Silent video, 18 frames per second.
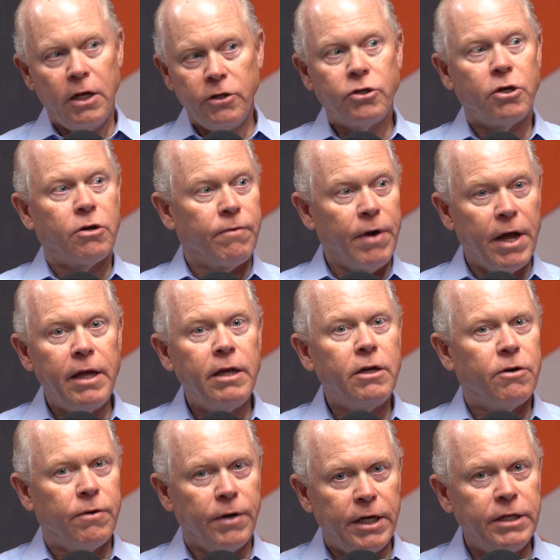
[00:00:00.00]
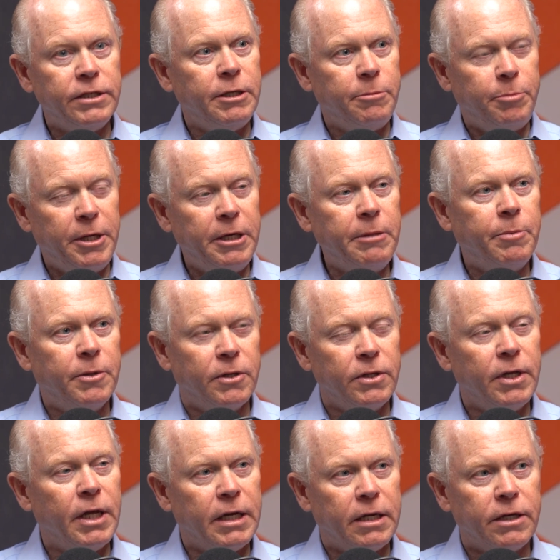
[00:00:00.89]
It's great, crazy people.
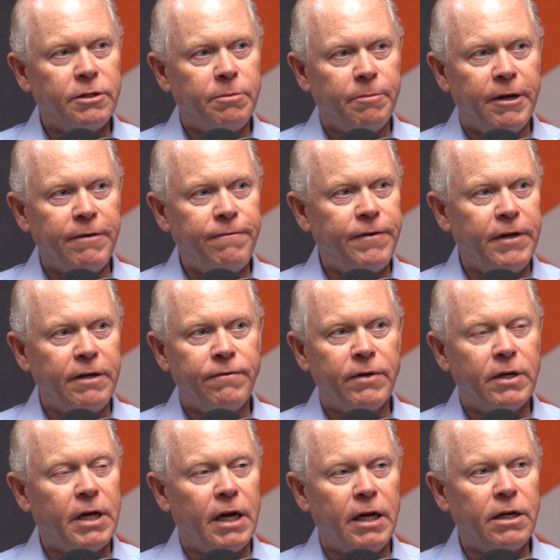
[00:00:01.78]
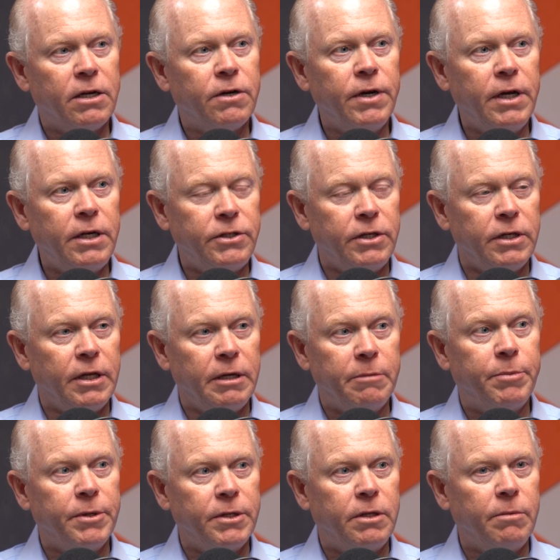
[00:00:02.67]
Like it's my favorite kind of crazy.
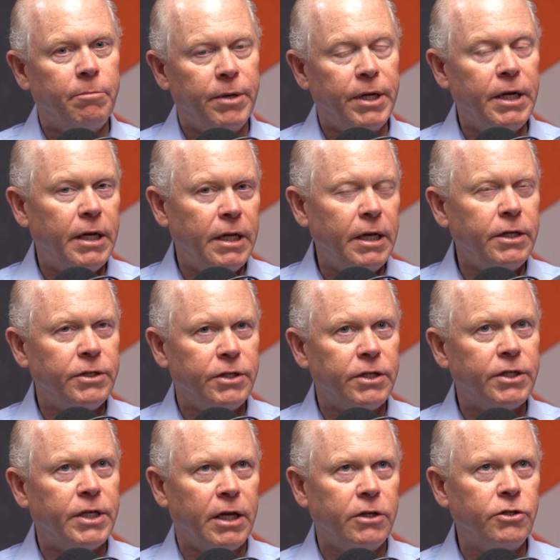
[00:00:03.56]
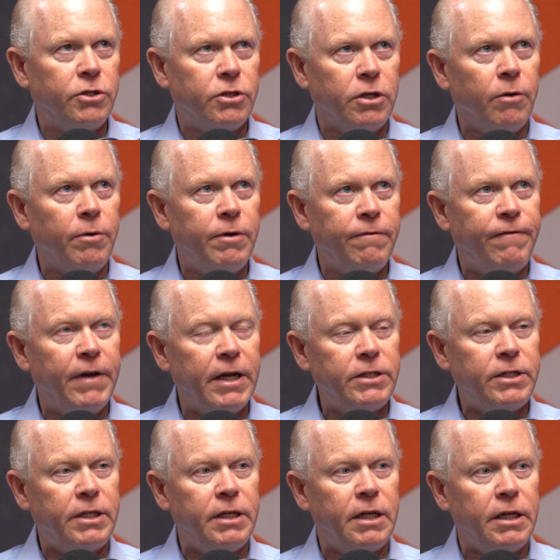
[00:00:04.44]
Like, but it is. It's getting so
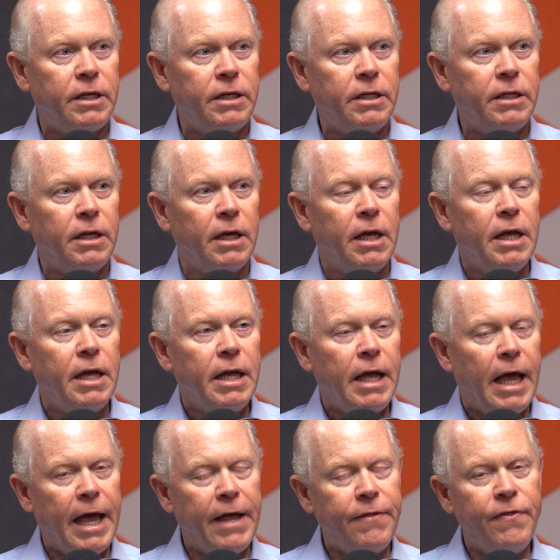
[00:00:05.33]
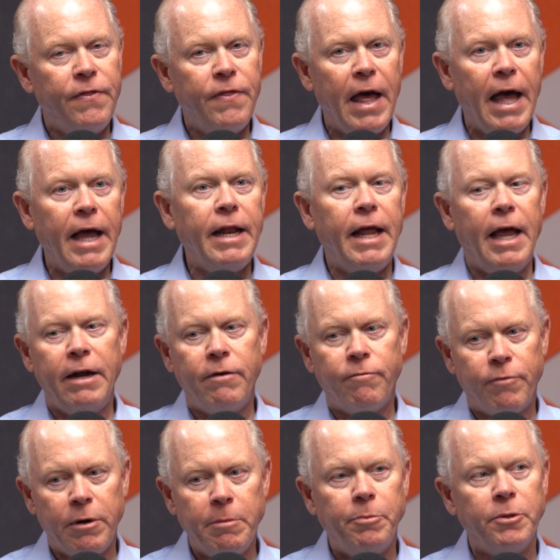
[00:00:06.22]
invested in it. And that
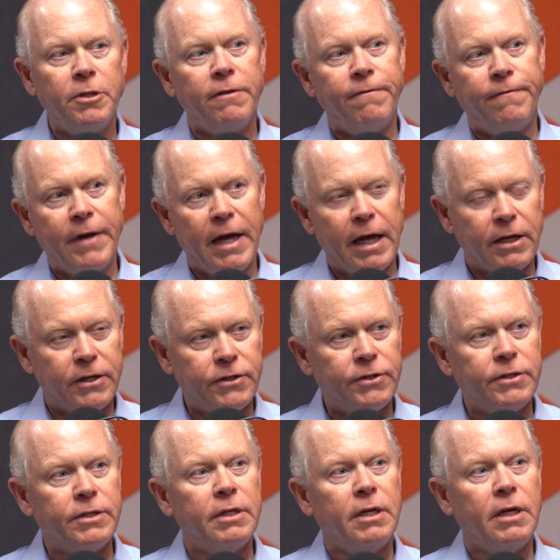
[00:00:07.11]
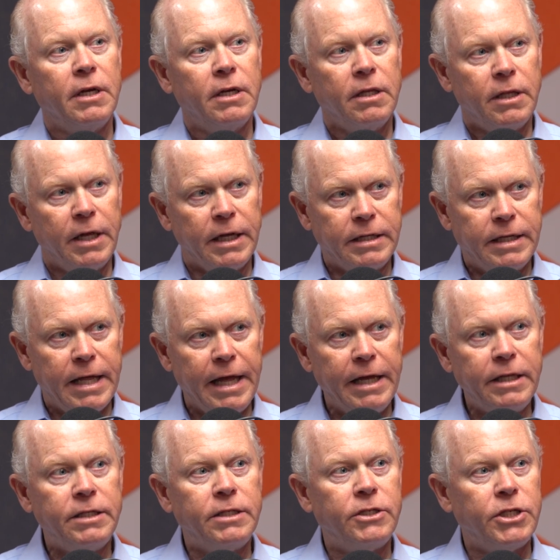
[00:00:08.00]
had ripple effects. Like
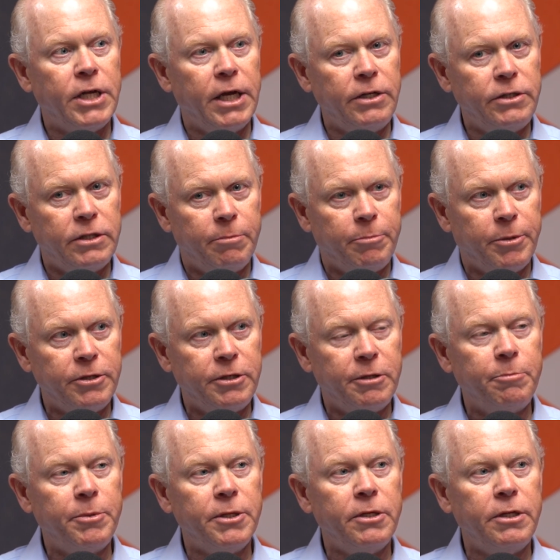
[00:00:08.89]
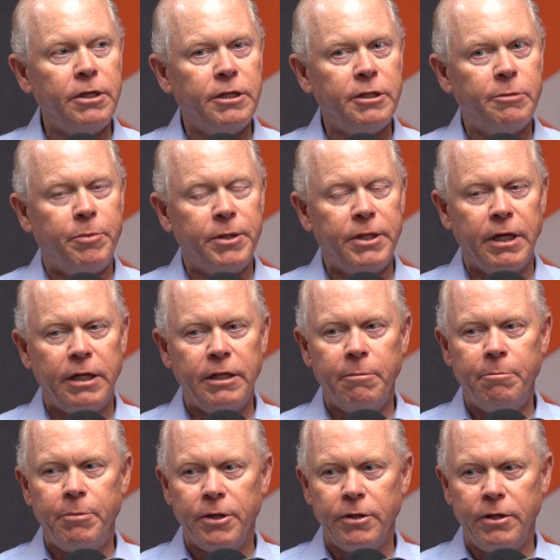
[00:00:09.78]
they changed a bunch of buildings, but then the
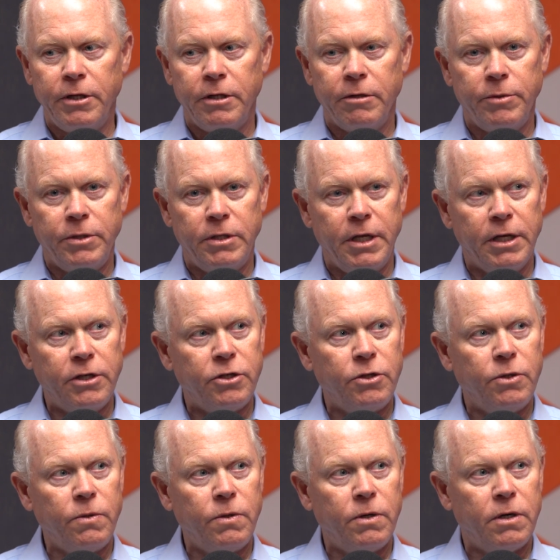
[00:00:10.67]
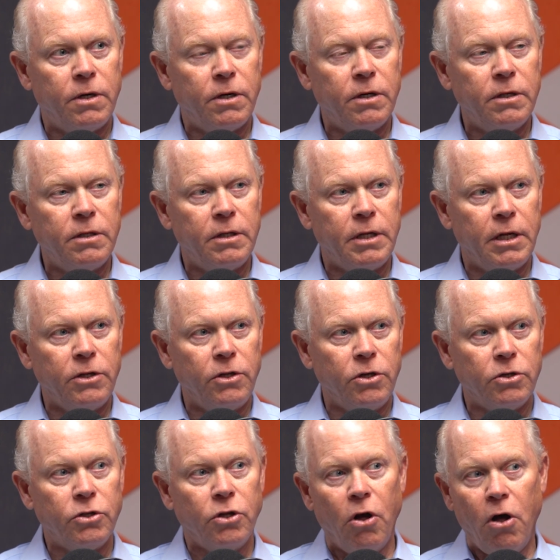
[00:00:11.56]
building that was next door that
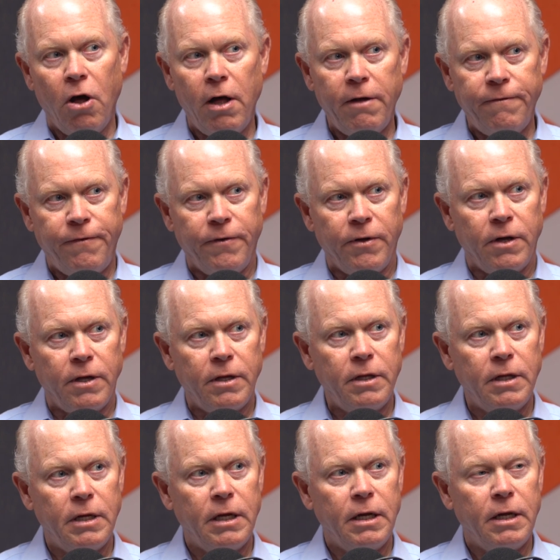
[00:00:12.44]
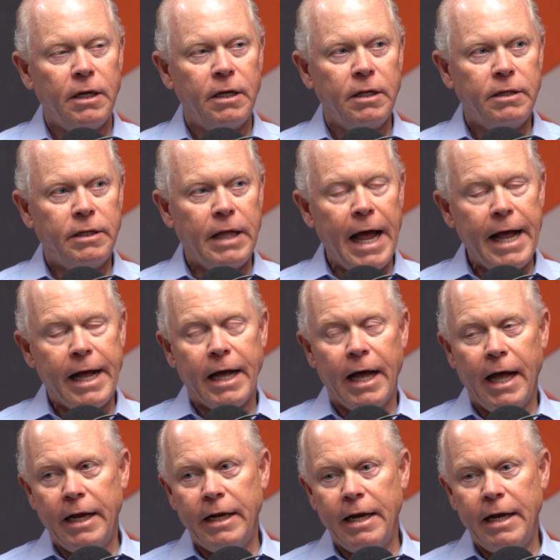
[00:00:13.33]
looked awful, that guy